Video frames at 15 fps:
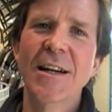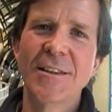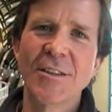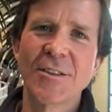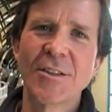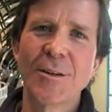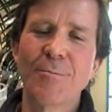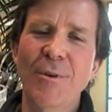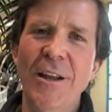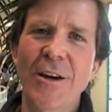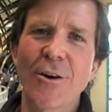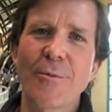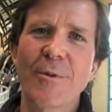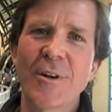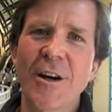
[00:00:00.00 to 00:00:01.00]
the SIP
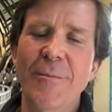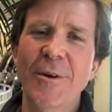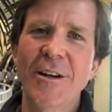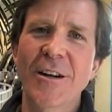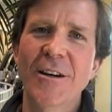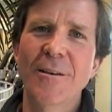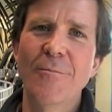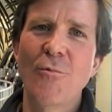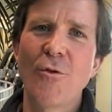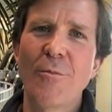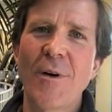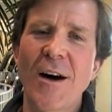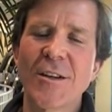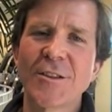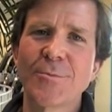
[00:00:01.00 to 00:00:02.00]
layer are becoming more
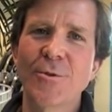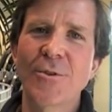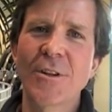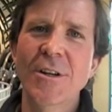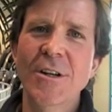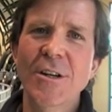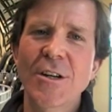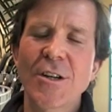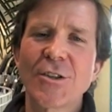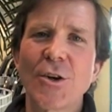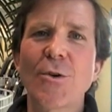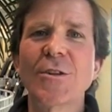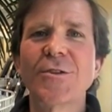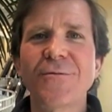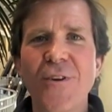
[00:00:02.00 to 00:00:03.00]
possible.
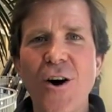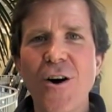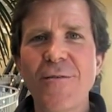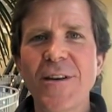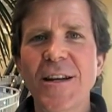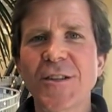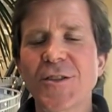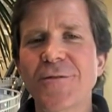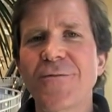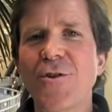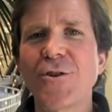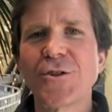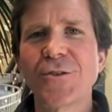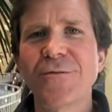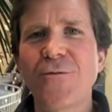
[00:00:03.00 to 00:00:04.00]
So it's evolving. It's in
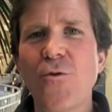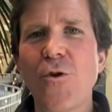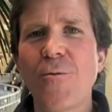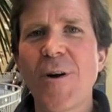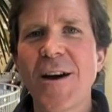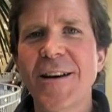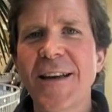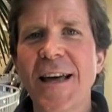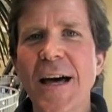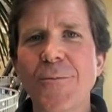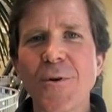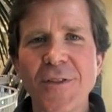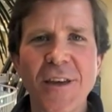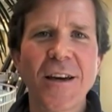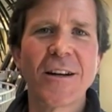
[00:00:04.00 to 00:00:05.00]
version 4 right now,
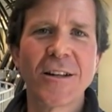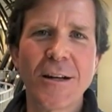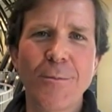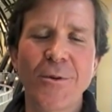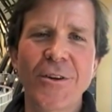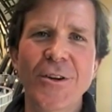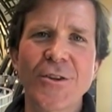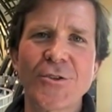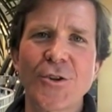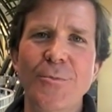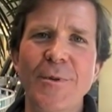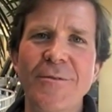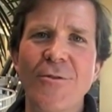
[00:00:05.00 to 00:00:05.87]
and we think in a couple of years it'll be